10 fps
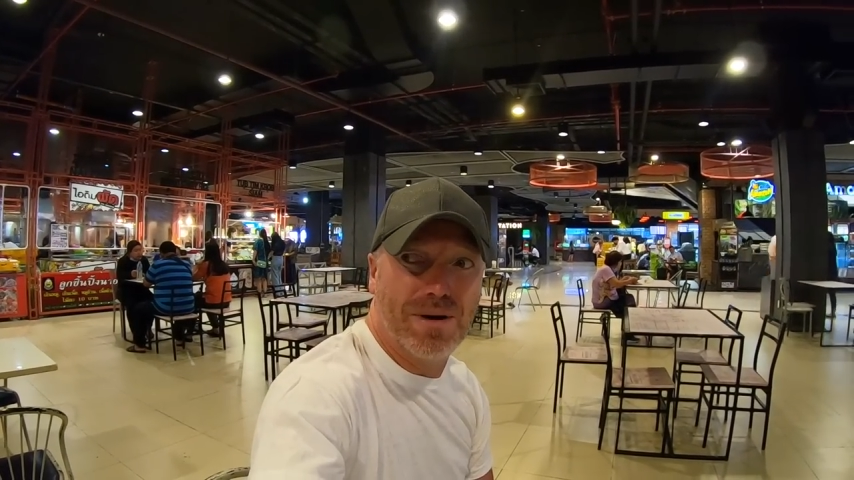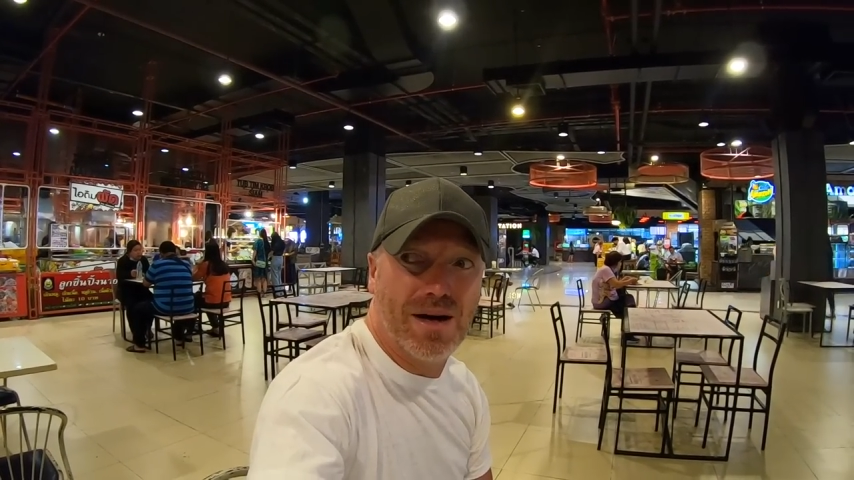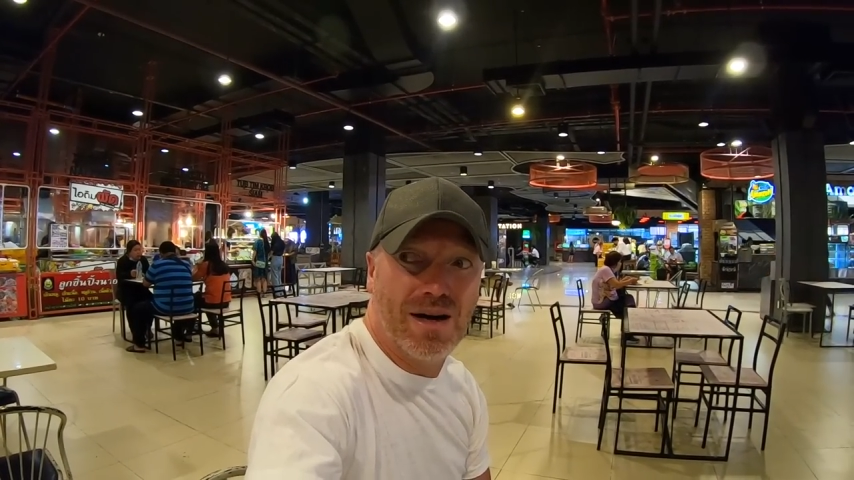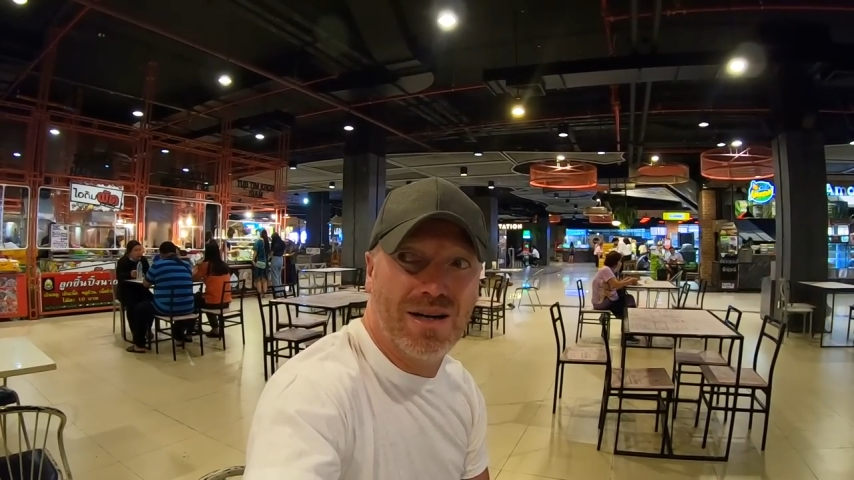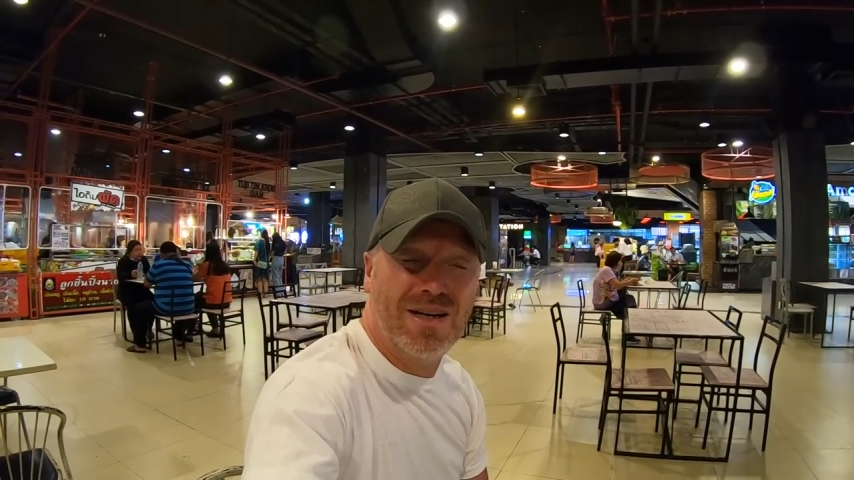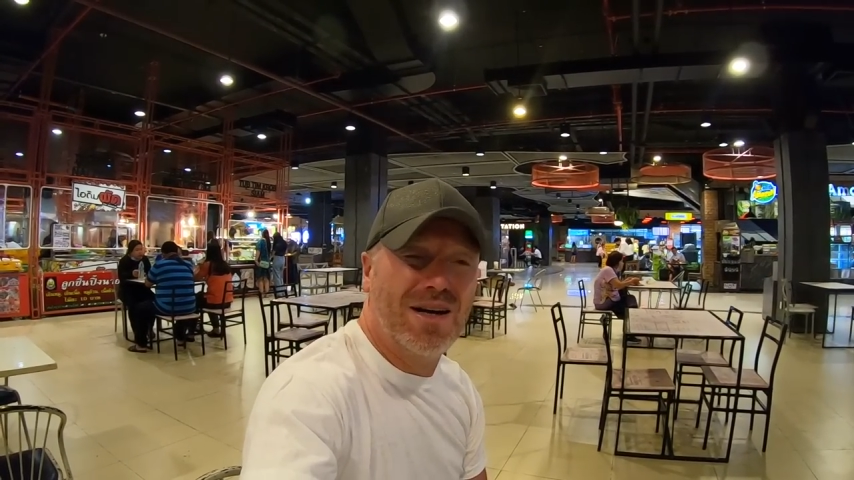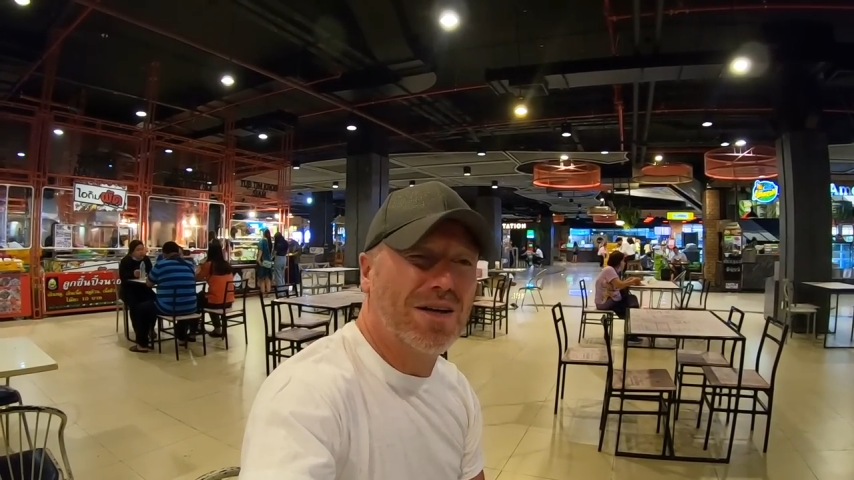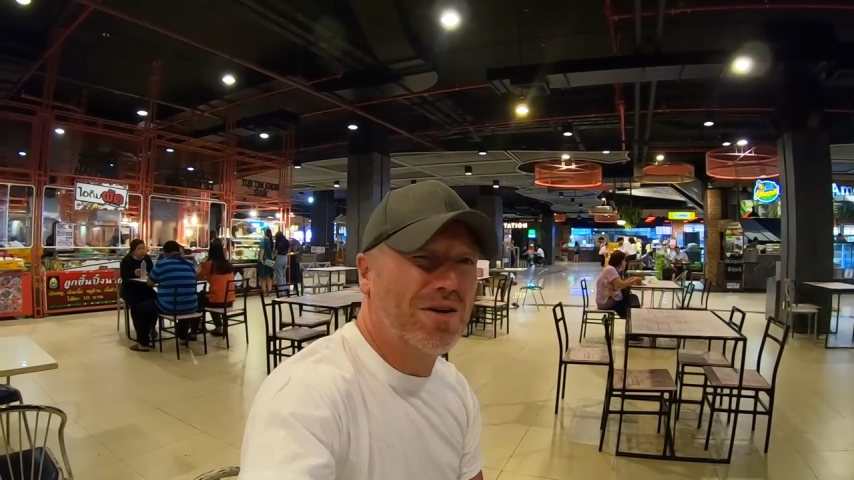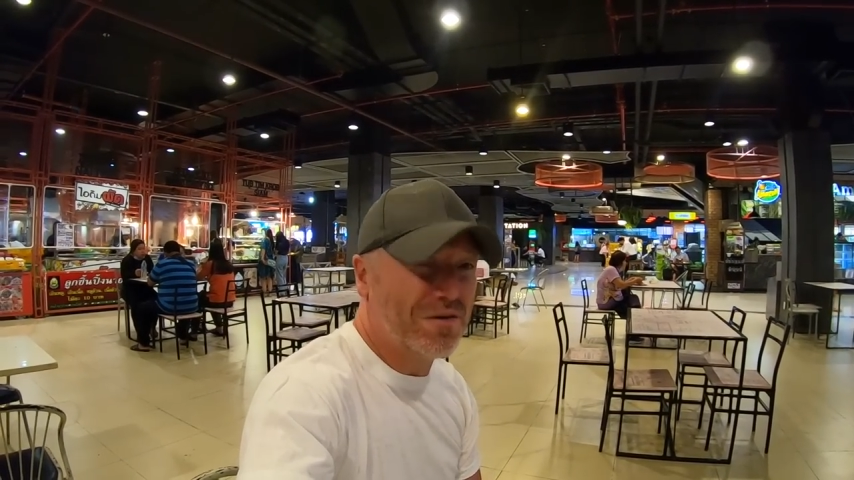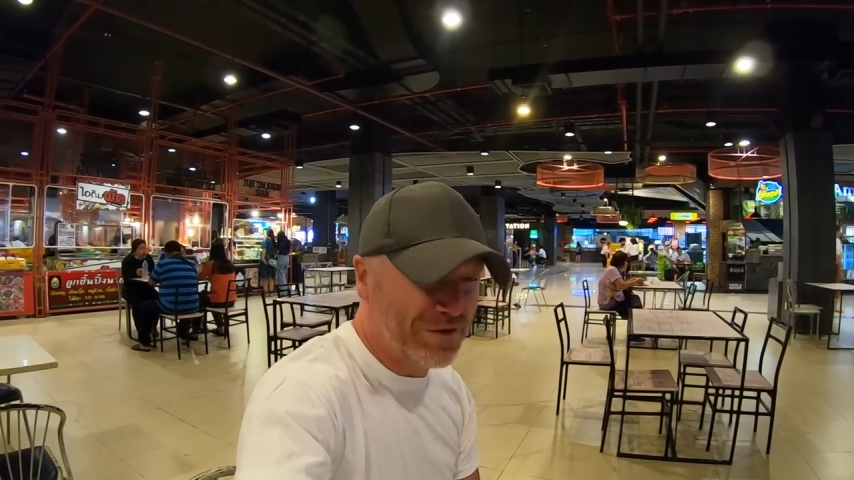But
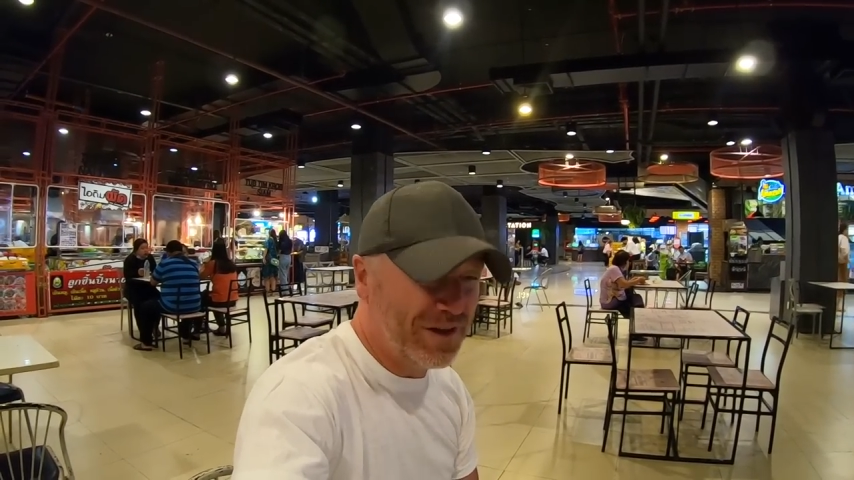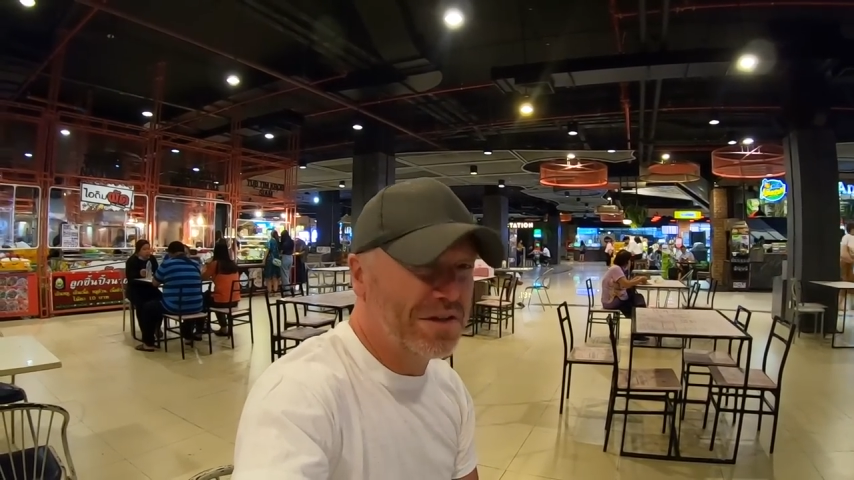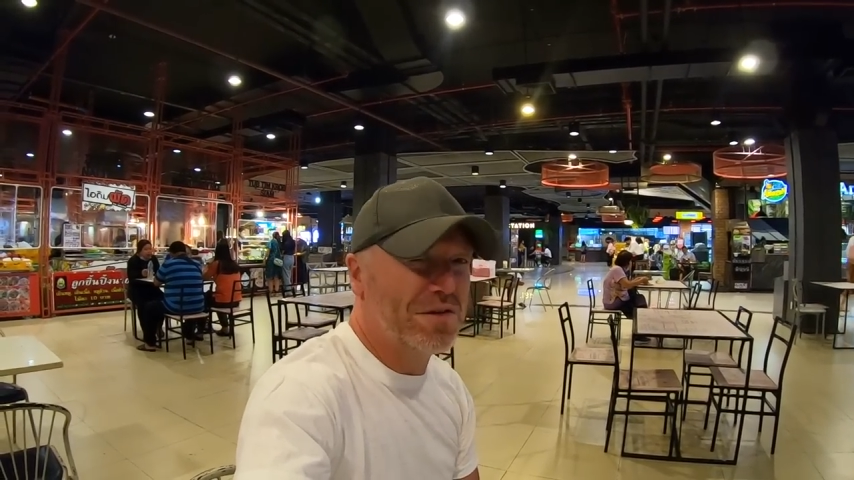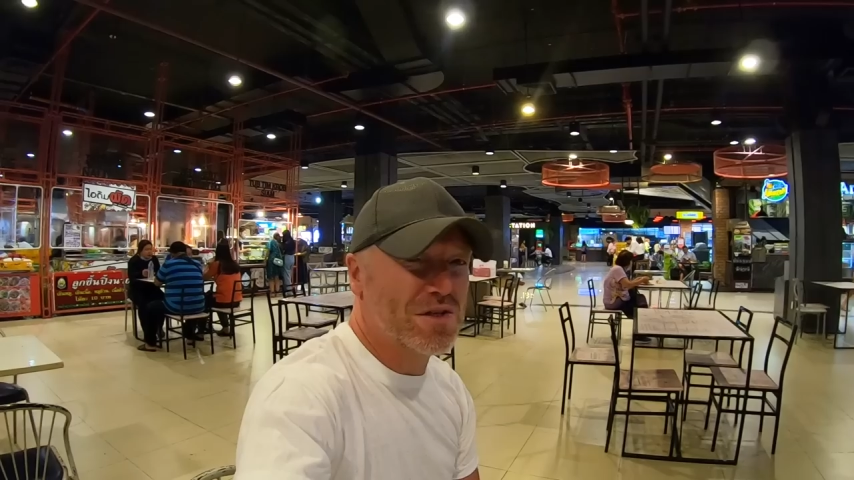I got a feeling